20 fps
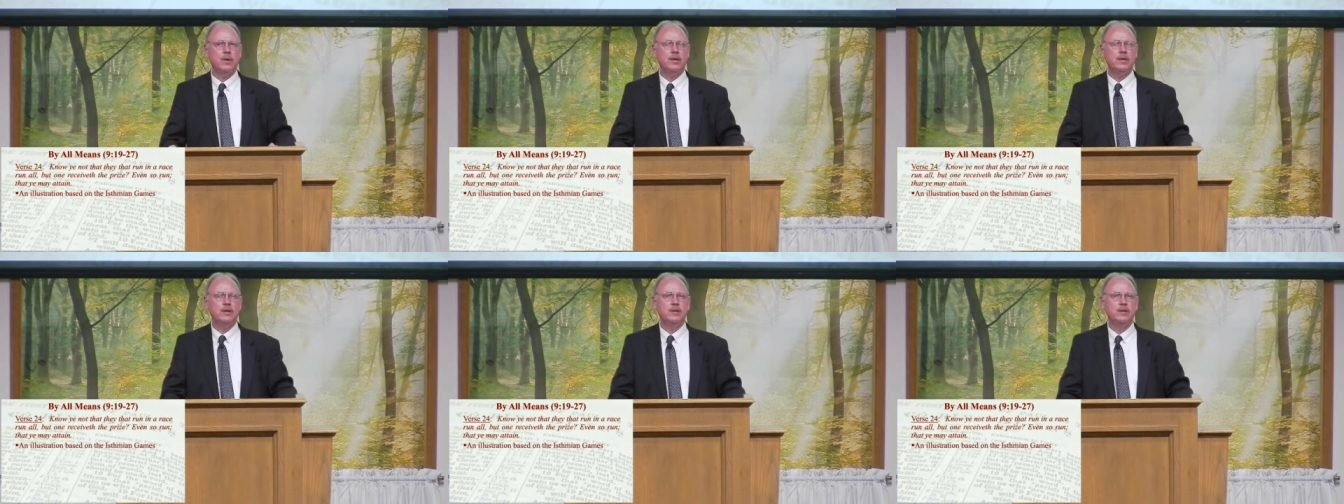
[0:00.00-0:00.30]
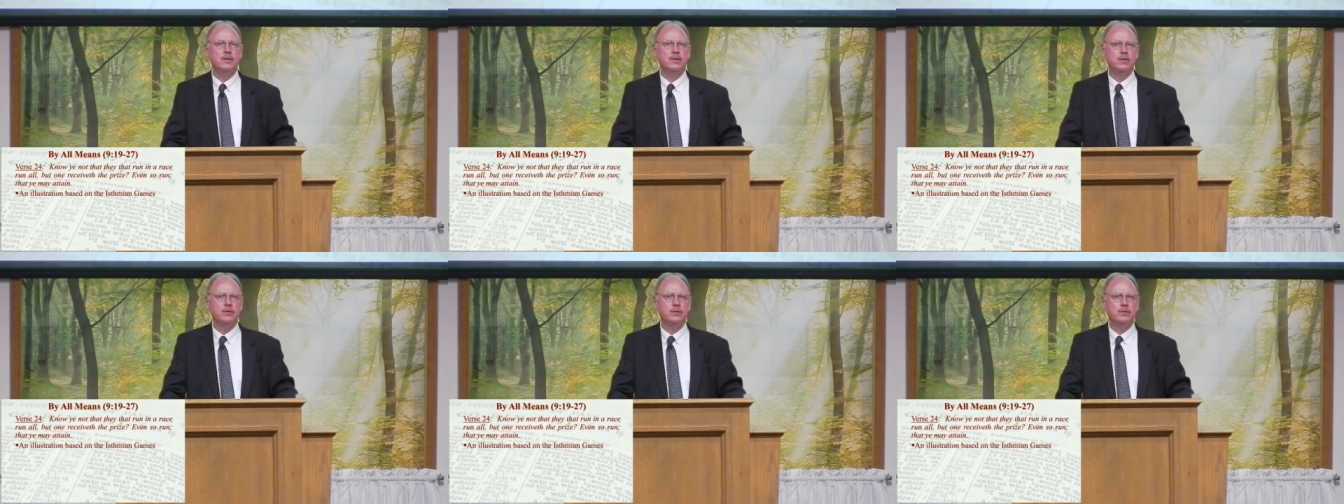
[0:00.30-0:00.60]

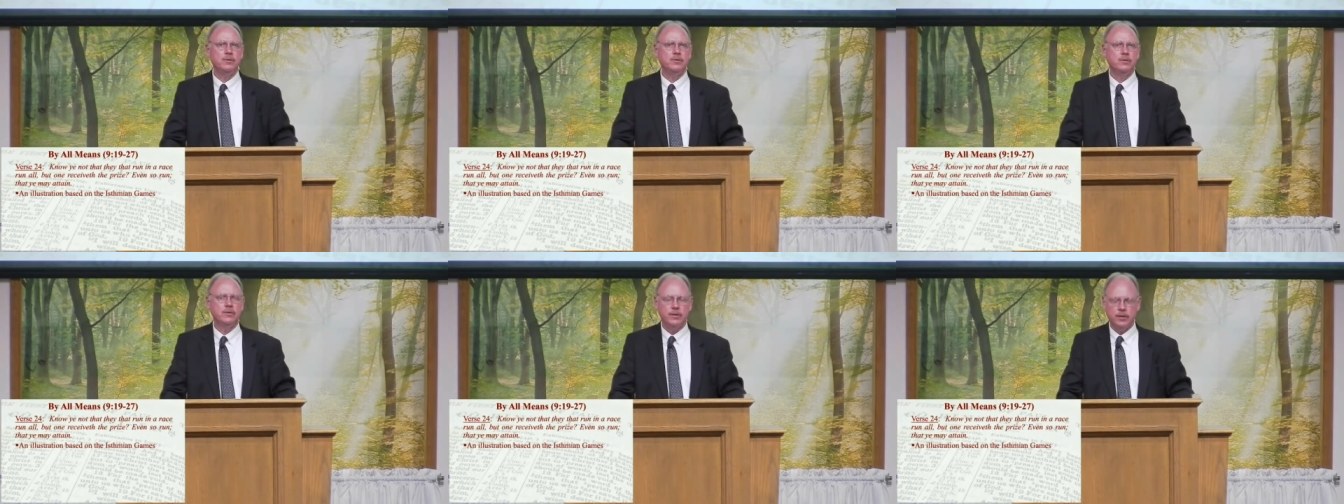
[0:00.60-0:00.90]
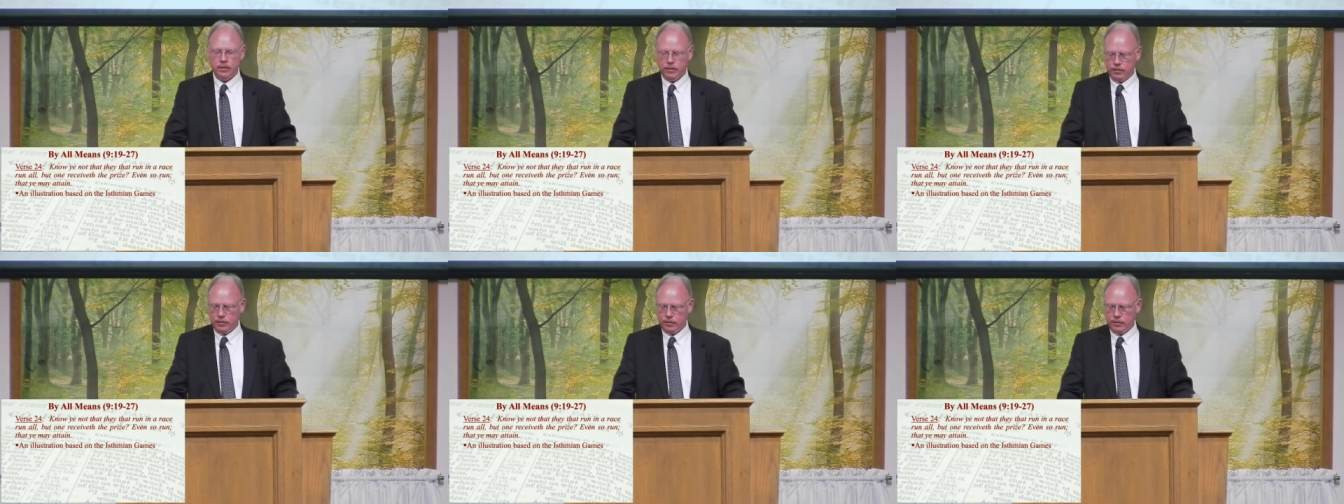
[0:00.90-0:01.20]
into
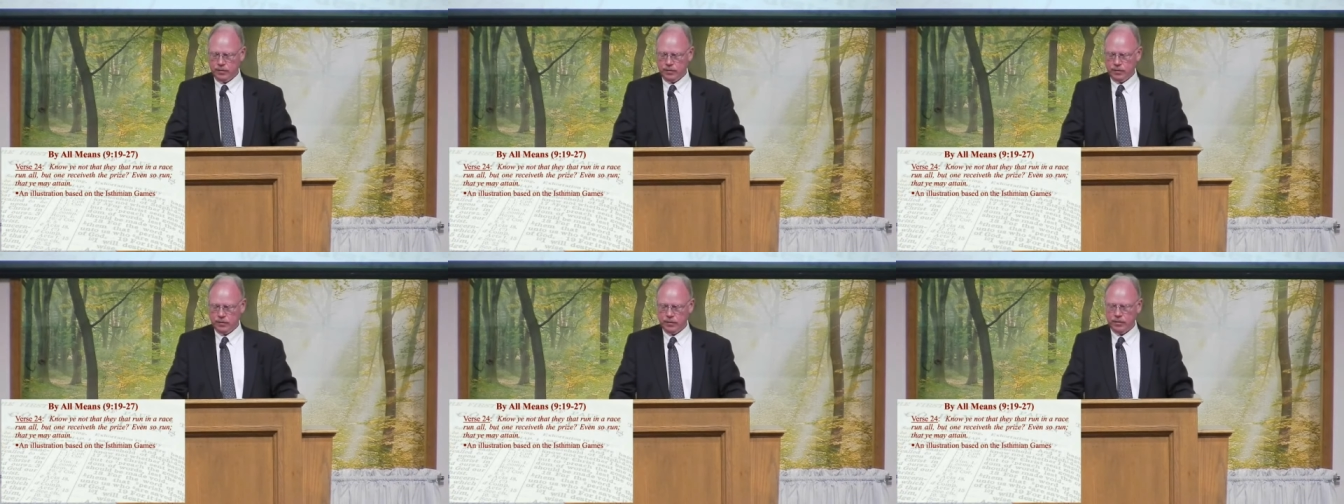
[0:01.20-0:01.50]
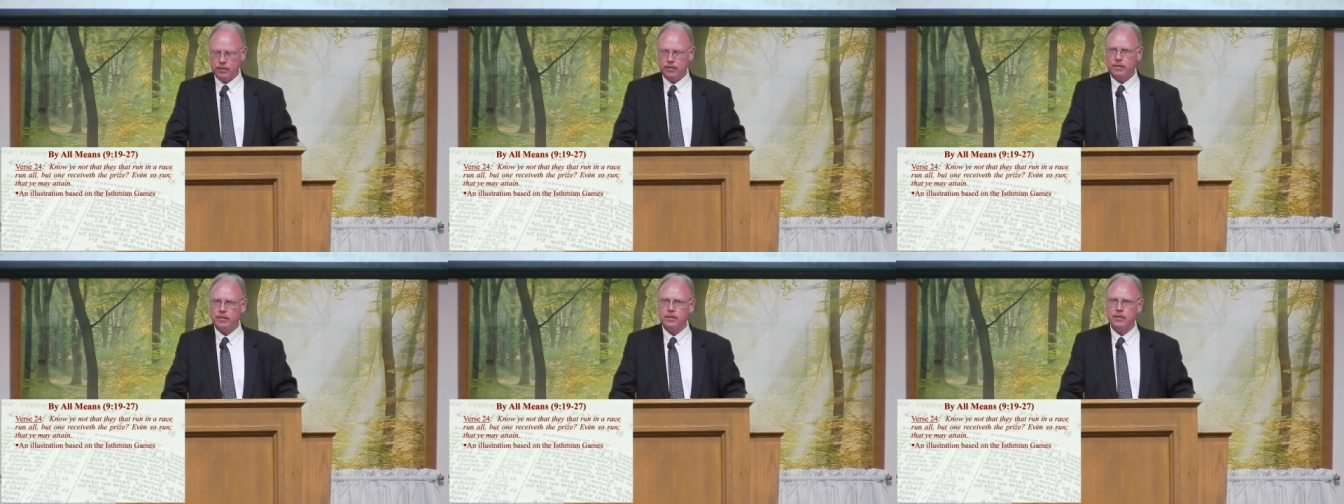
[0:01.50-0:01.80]

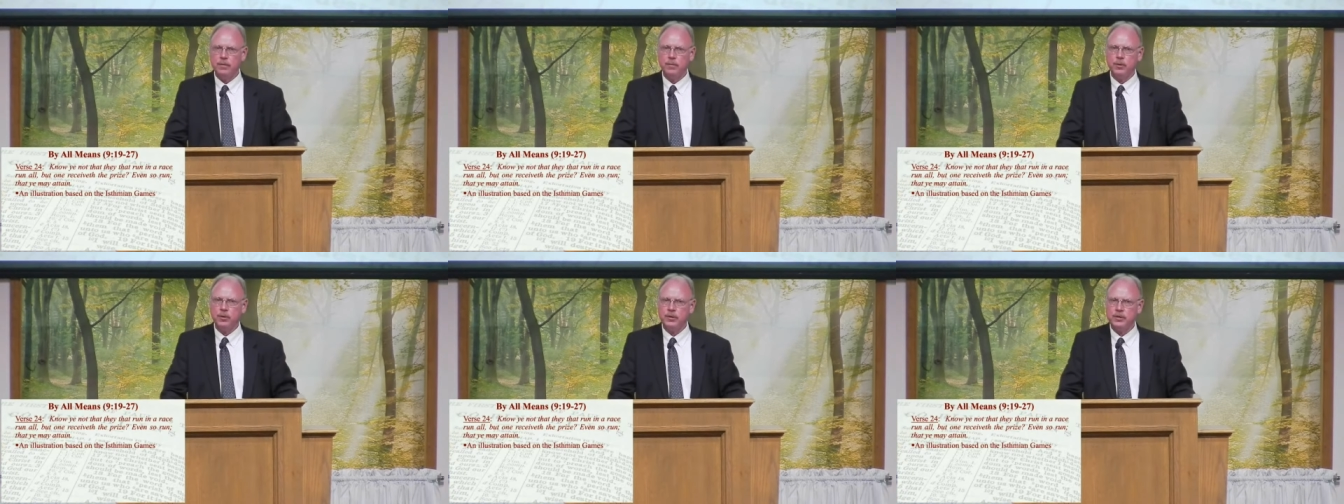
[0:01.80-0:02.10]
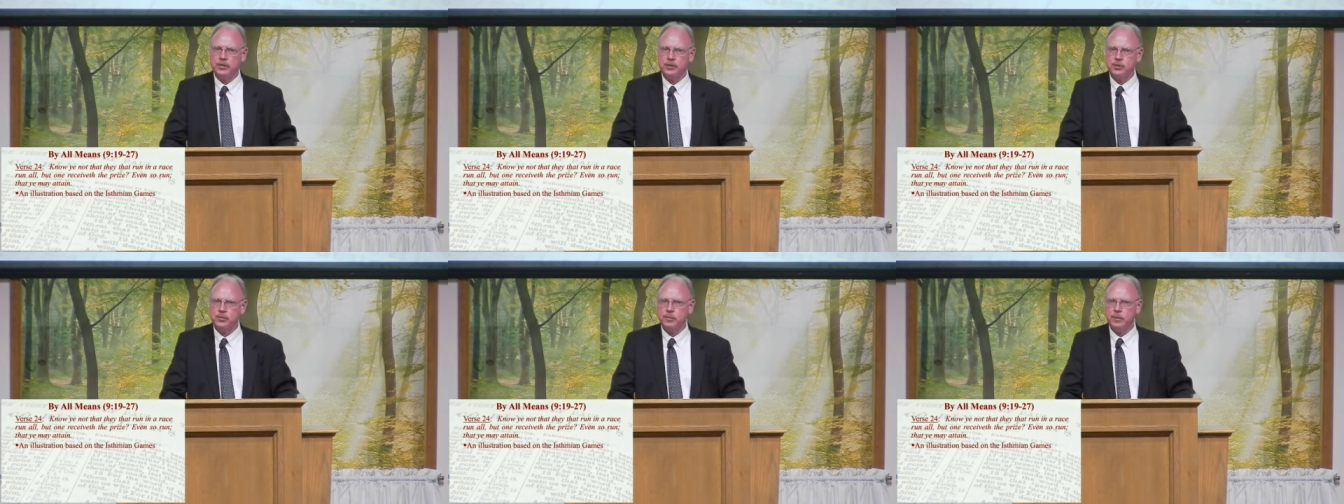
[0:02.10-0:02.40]
the
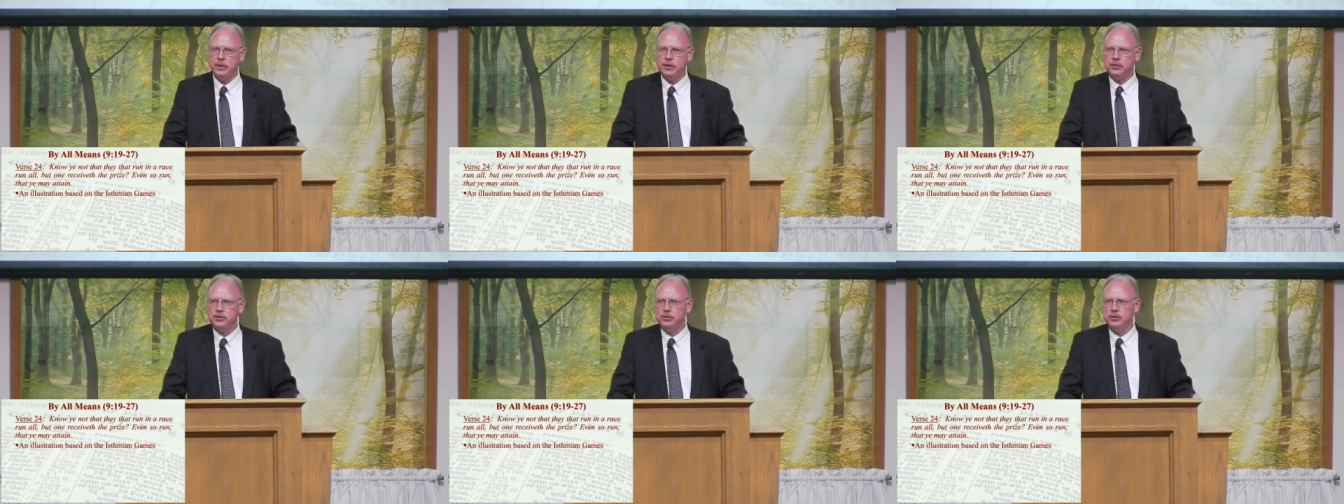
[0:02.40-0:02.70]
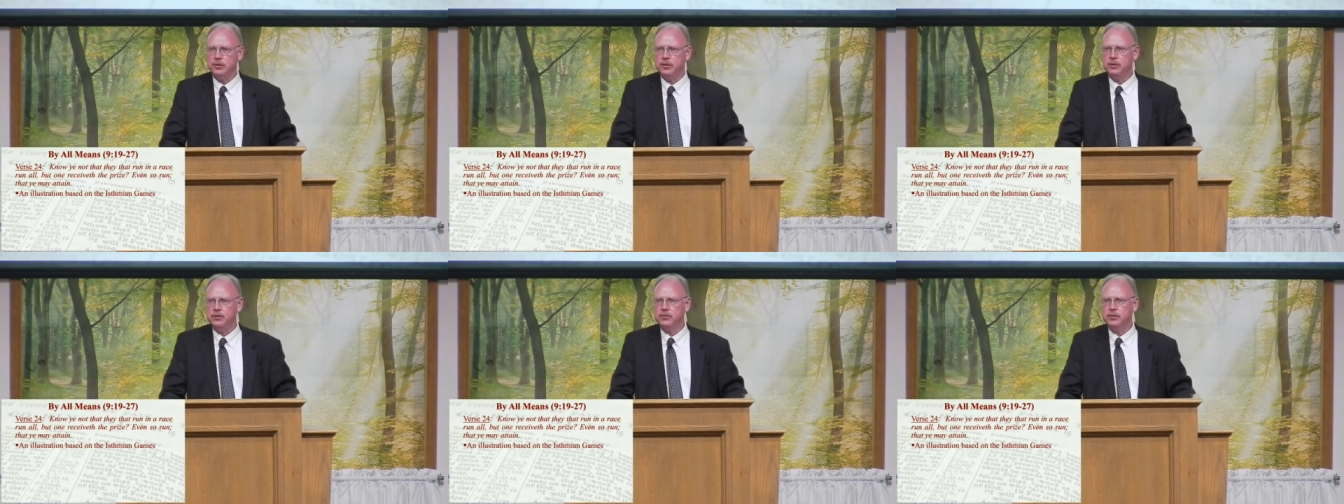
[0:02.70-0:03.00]

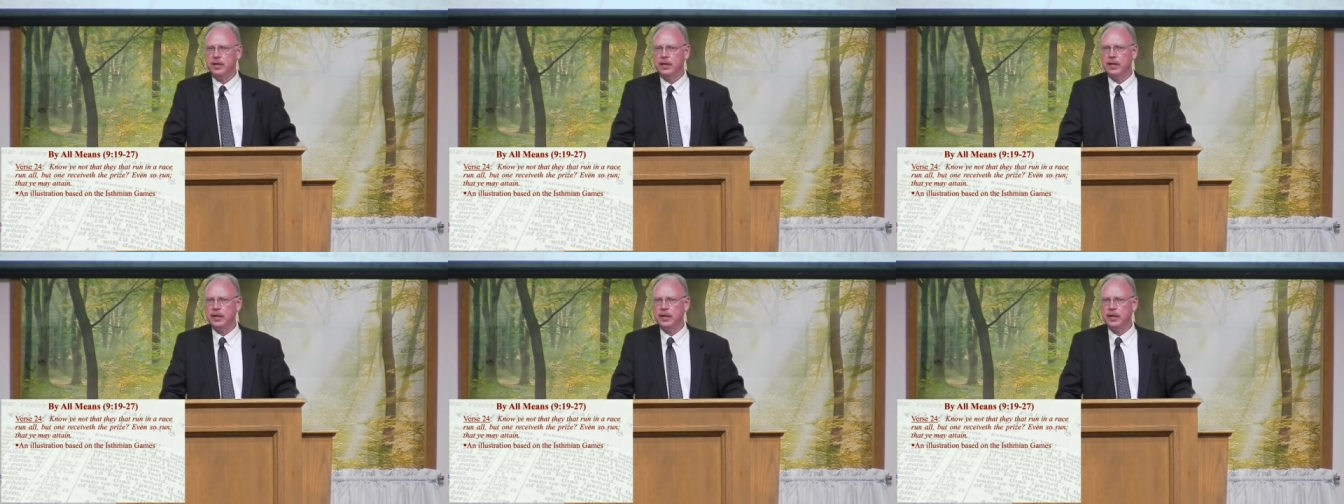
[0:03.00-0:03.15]
participation in those